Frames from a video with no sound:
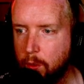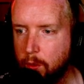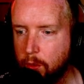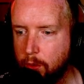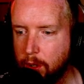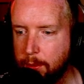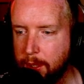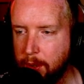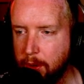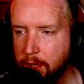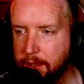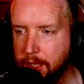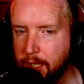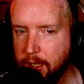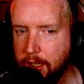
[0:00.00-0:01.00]
Creepy
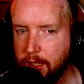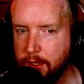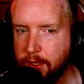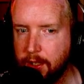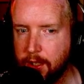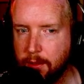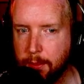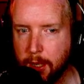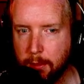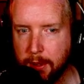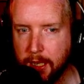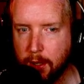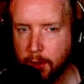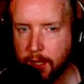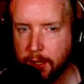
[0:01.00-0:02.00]
noises.
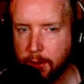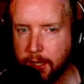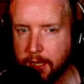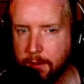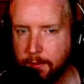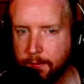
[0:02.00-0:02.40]
BRB, okie dokie.